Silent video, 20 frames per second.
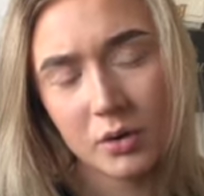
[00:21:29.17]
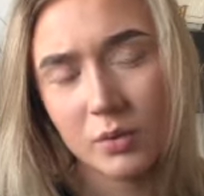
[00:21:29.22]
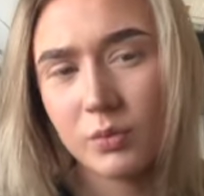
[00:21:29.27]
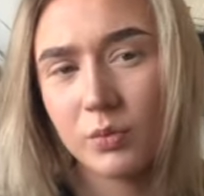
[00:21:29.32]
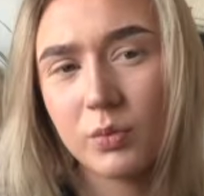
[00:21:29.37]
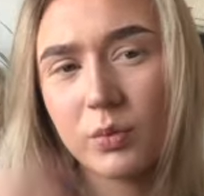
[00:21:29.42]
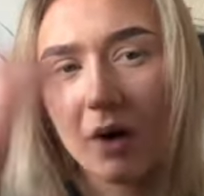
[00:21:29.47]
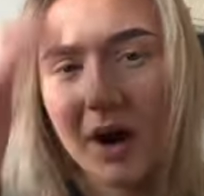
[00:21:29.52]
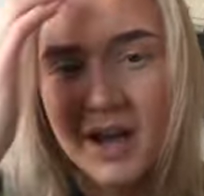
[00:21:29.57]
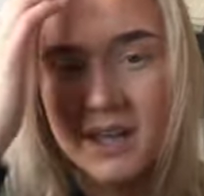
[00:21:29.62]

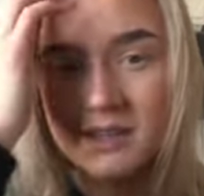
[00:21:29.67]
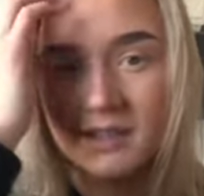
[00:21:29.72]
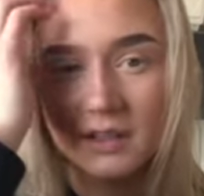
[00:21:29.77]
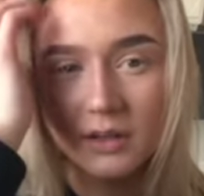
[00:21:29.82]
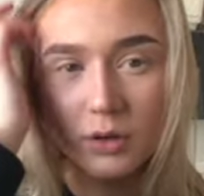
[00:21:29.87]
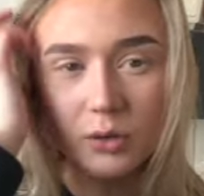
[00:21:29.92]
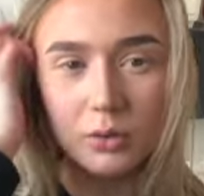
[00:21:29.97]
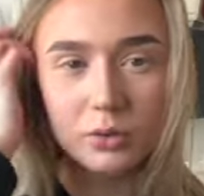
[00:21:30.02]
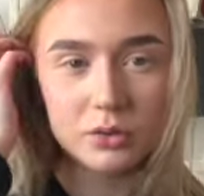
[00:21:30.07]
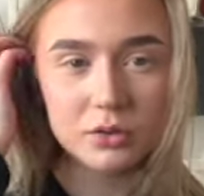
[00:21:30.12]
why is it
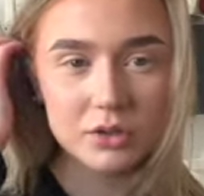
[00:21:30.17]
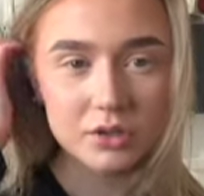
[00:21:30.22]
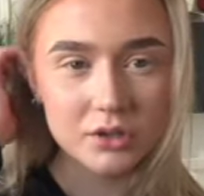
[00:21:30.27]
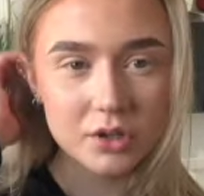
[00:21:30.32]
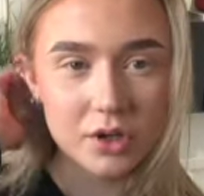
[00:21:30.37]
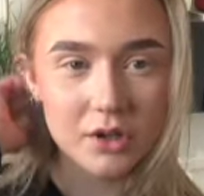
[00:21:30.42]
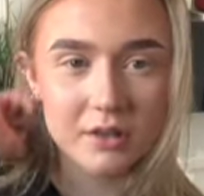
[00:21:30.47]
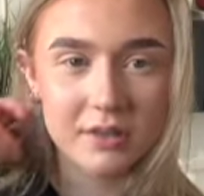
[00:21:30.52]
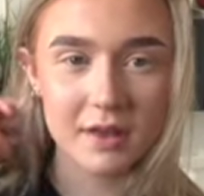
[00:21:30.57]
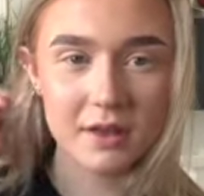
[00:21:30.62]
called
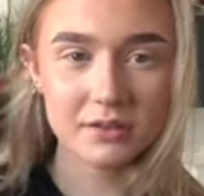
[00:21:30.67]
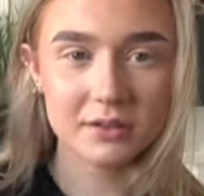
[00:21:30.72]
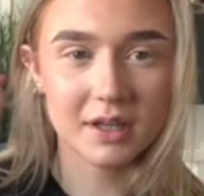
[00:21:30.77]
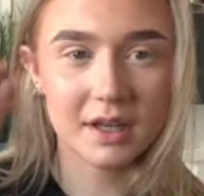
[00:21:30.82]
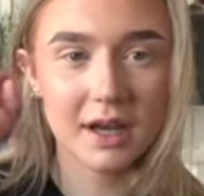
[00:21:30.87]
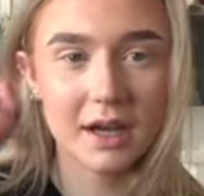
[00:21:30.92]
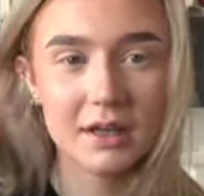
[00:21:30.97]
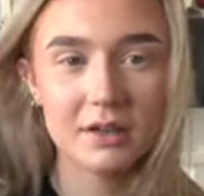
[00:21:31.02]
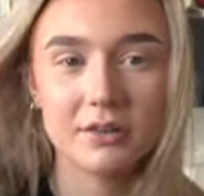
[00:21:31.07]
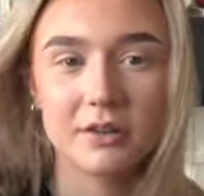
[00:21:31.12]
2000
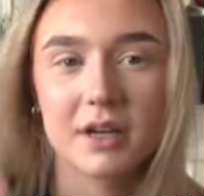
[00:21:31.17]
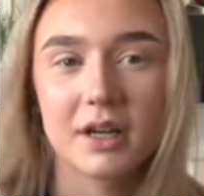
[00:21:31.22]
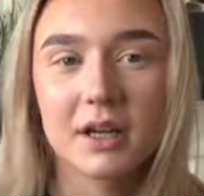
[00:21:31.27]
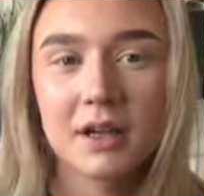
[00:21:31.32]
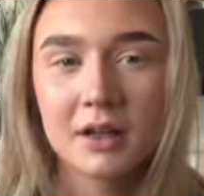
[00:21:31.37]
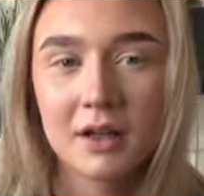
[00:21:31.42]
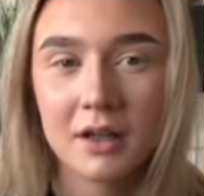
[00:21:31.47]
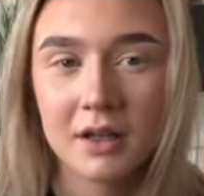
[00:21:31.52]
calorie